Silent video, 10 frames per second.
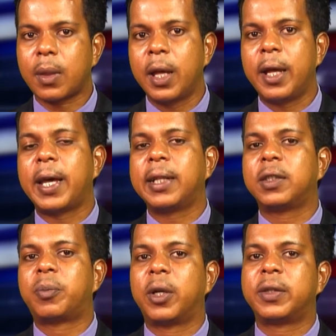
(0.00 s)
And that has
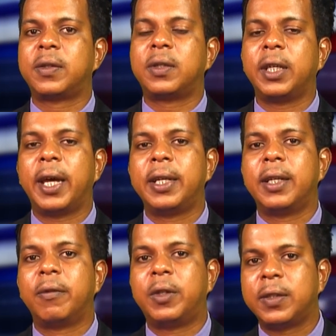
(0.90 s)
brought us to the end
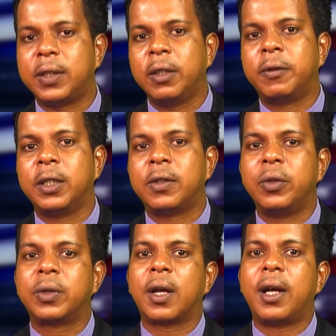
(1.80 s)
of this evening's
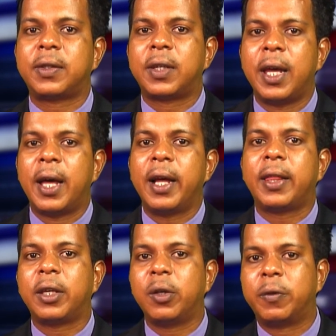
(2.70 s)
newscast. I
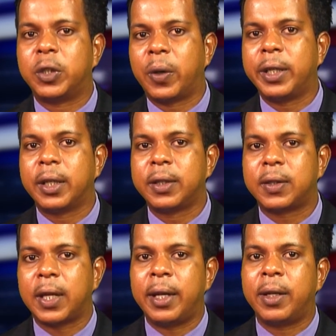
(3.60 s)
thank you for joining us,
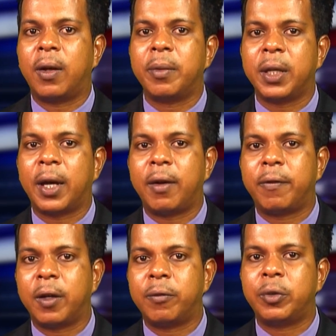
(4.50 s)
and on behalf
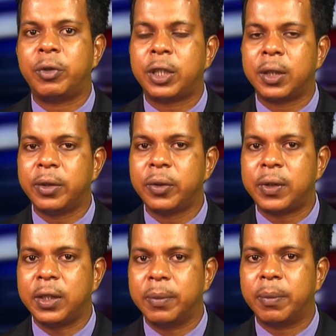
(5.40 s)
of the regional news
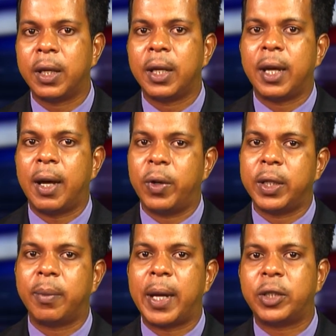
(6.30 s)
team, I'm
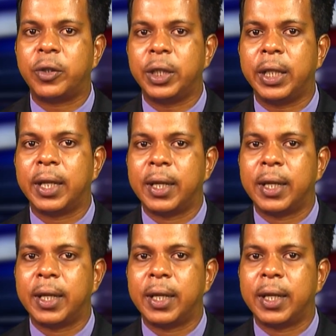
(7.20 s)
Wendell BADRIE.